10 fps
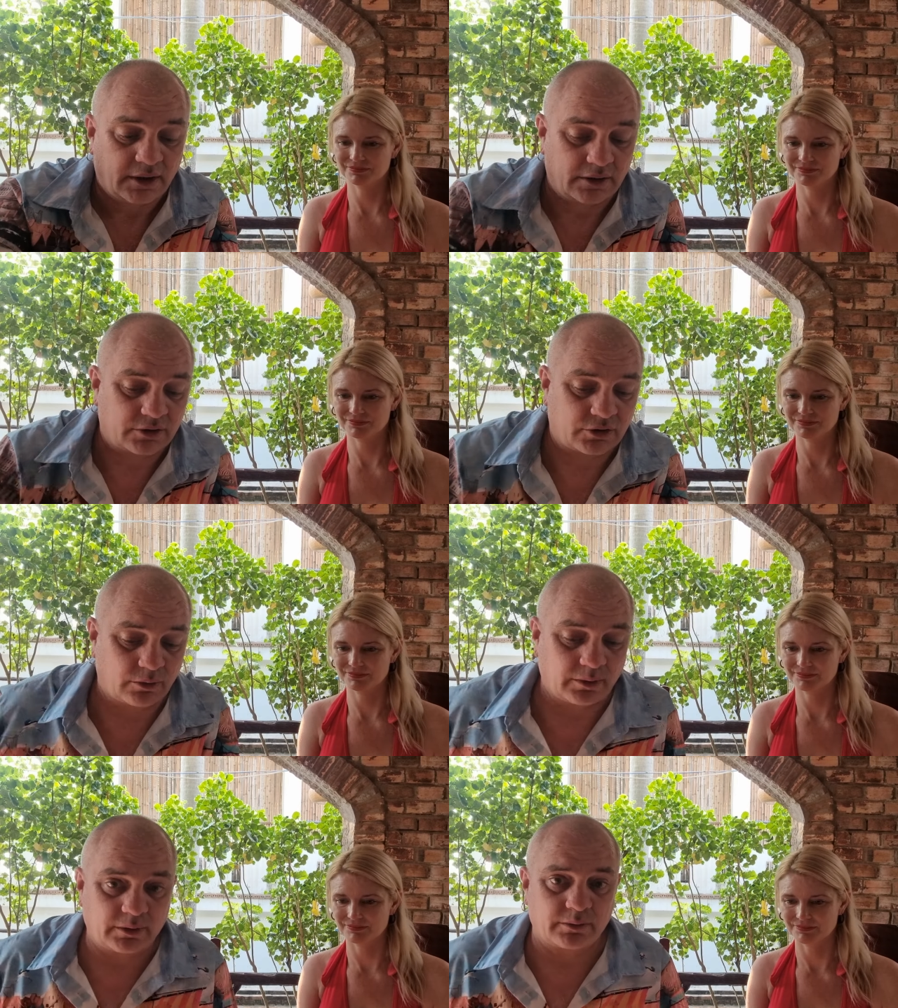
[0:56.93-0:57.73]
Speaker 1: and
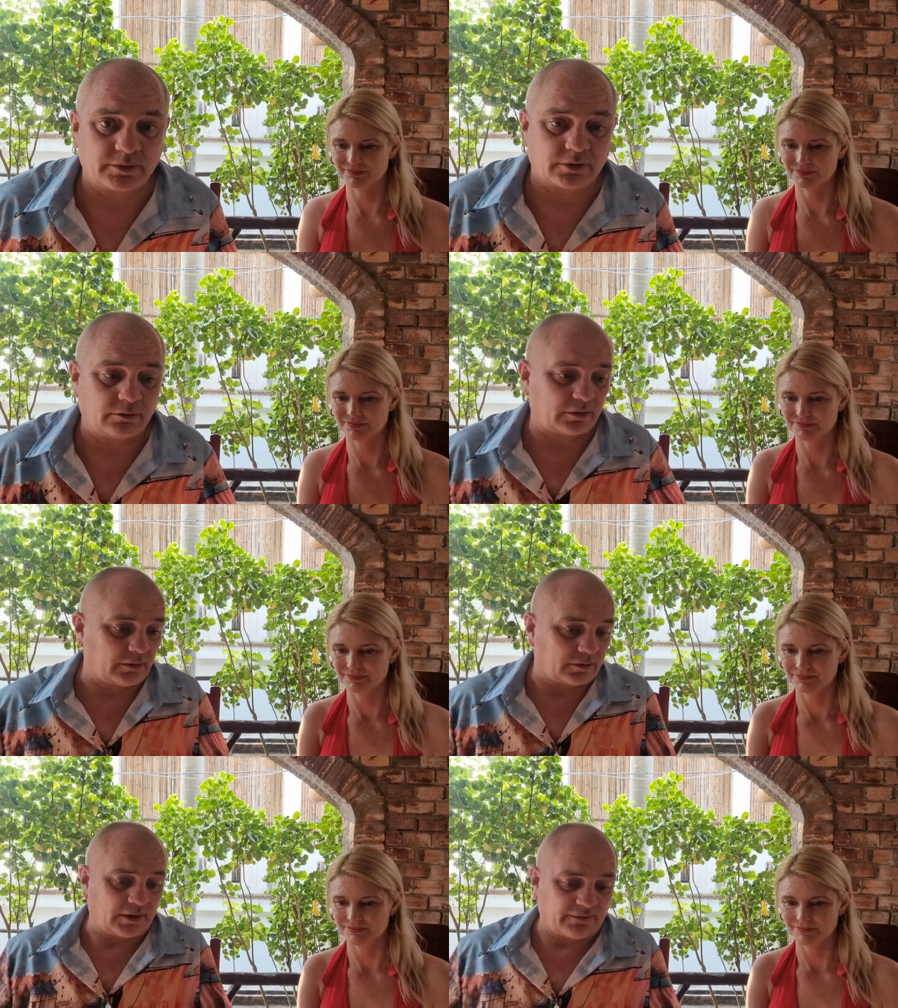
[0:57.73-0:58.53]
saw it was all,
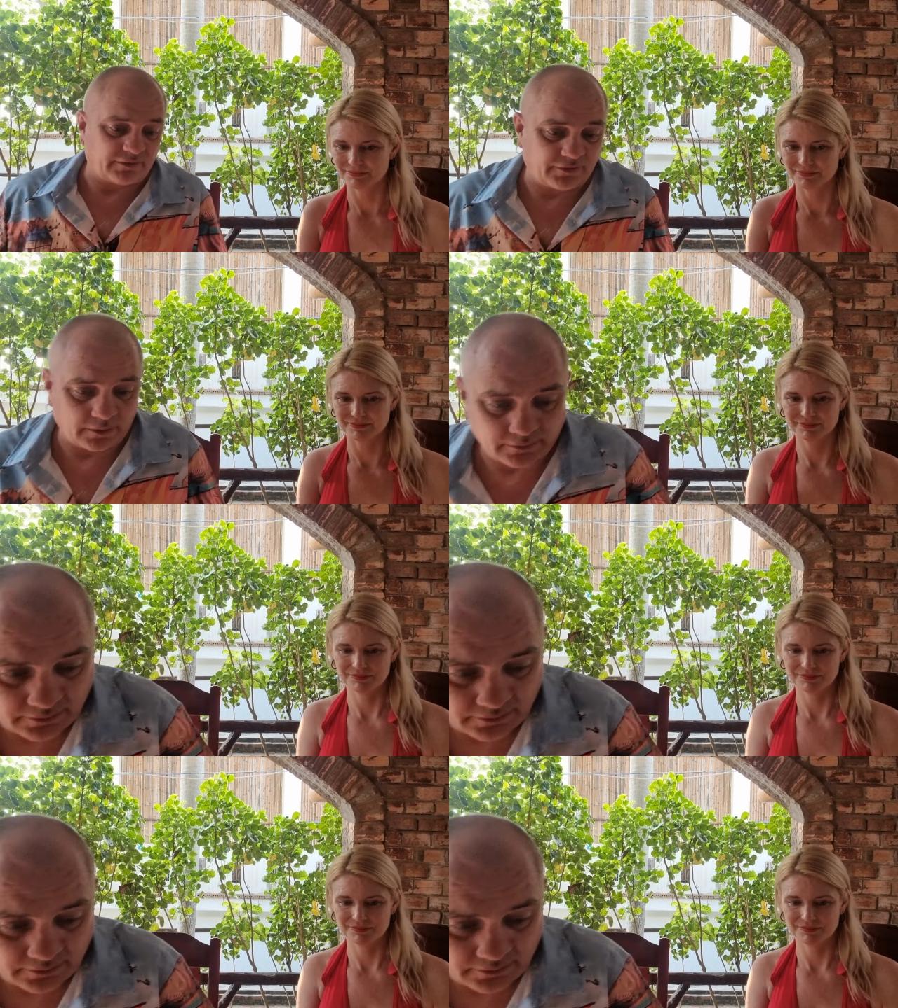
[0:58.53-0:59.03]
look at the other phone,